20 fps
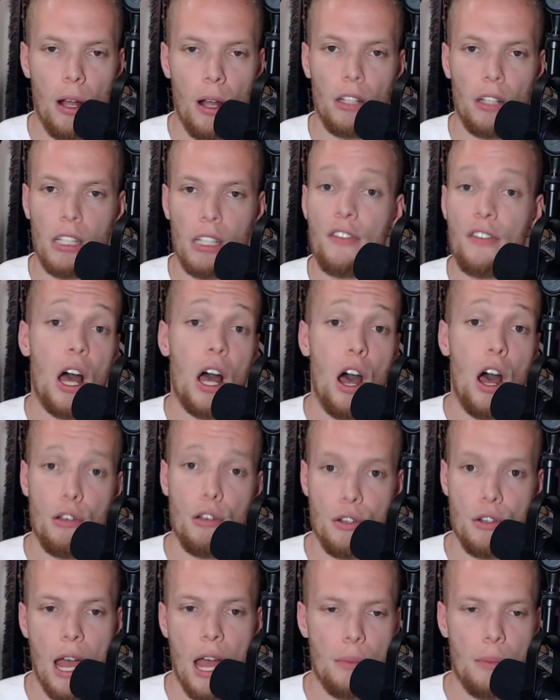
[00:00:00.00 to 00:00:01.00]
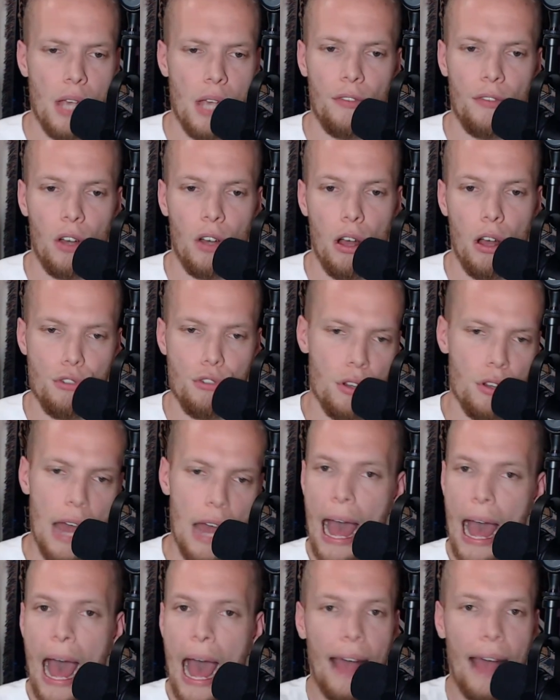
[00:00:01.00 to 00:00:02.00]
Hell, even 100 times out of 100.
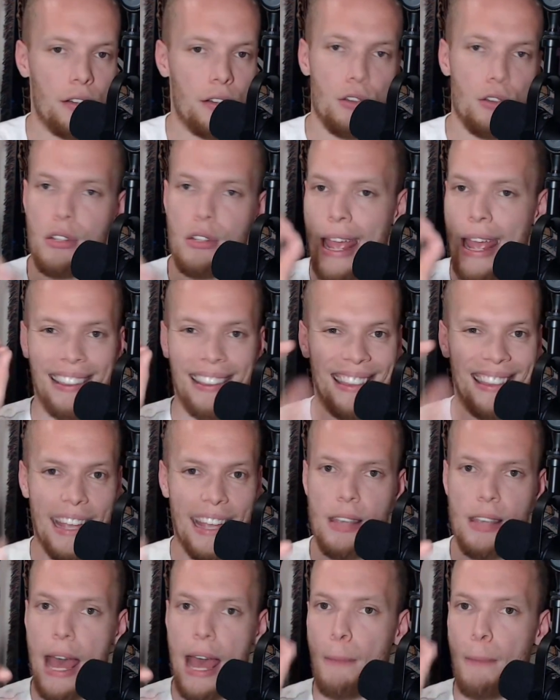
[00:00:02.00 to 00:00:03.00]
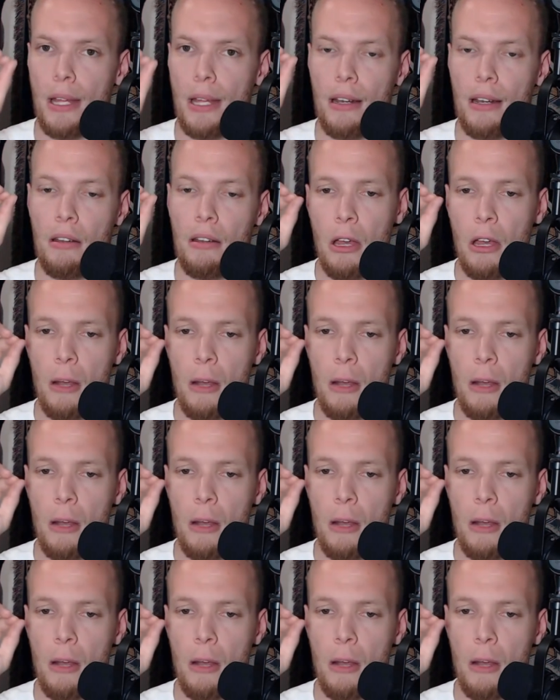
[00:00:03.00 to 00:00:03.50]
I understand things happen.